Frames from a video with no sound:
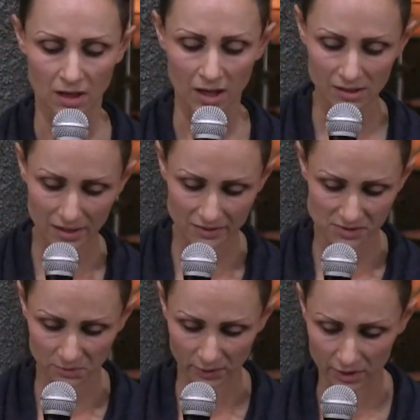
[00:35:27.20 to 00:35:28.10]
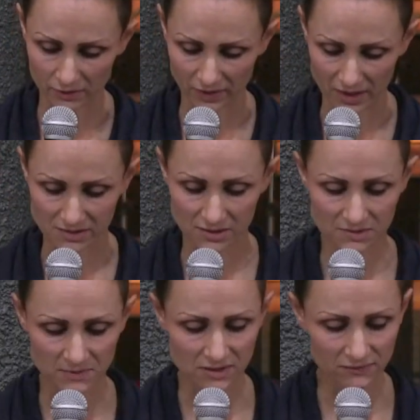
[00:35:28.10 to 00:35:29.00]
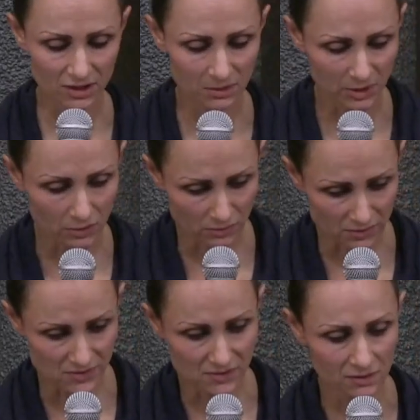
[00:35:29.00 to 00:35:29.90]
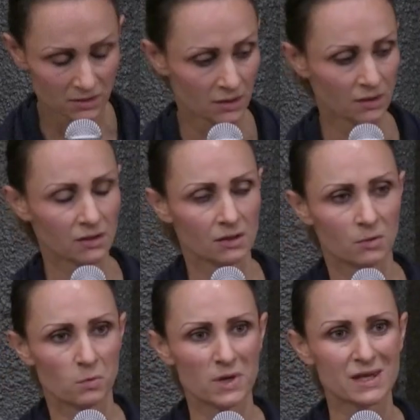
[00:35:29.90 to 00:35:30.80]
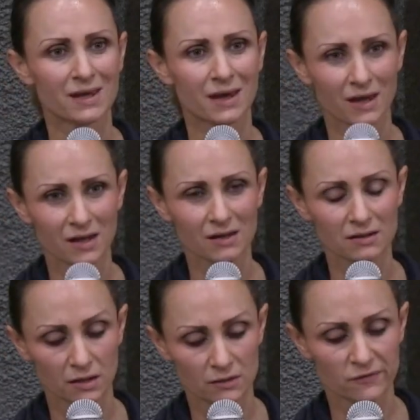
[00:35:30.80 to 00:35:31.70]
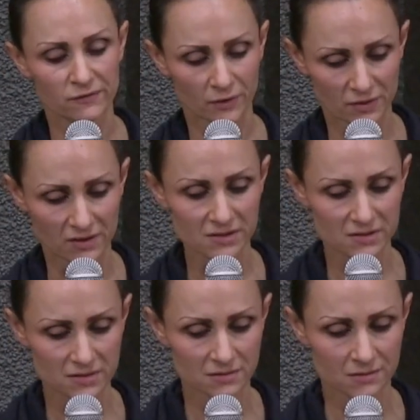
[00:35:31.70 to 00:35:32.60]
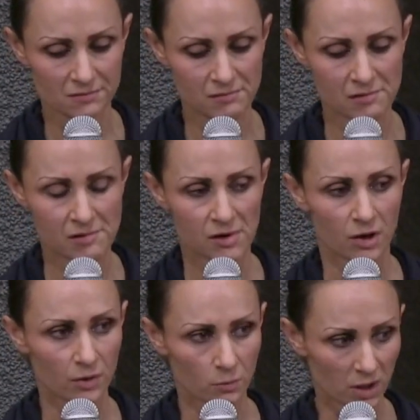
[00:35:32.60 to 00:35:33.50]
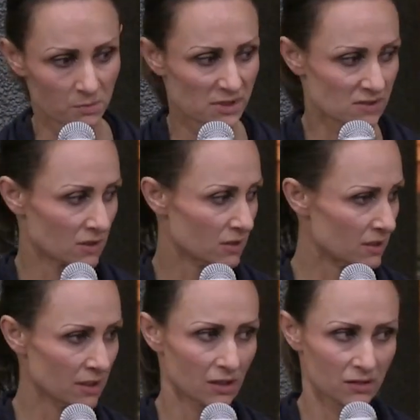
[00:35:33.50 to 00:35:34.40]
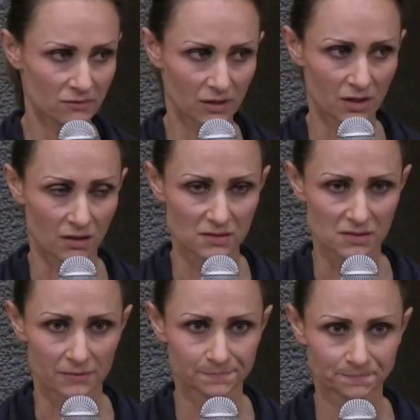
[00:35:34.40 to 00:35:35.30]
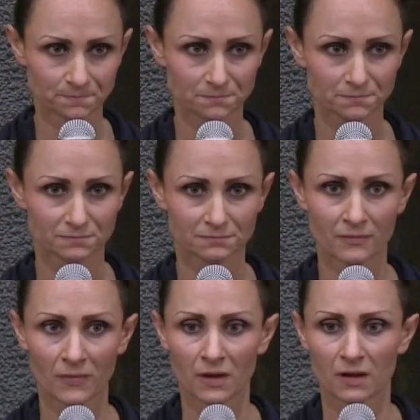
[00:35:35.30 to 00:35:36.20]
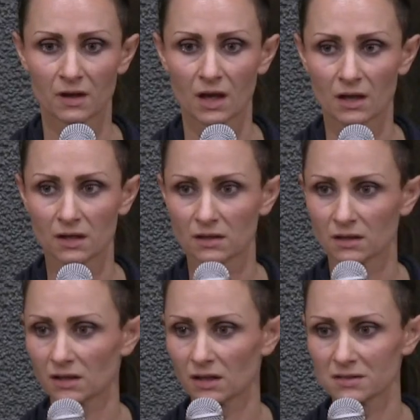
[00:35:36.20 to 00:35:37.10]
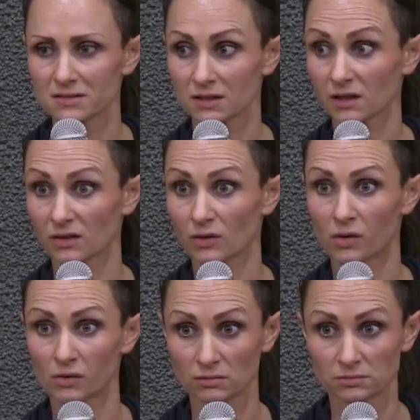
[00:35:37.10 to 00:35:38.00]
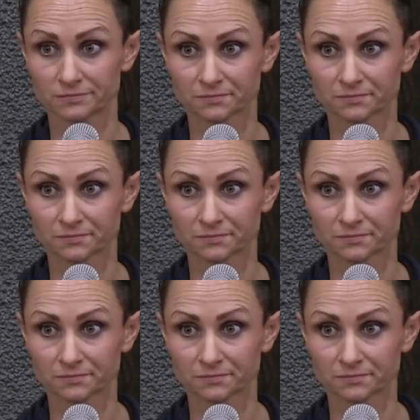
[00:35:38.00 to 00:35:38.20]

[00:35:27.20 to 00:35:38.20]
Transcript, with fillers: I'd like to pray over us, and specifically because we can get focused on one particular negative encounter and it can get us stuck in a hole.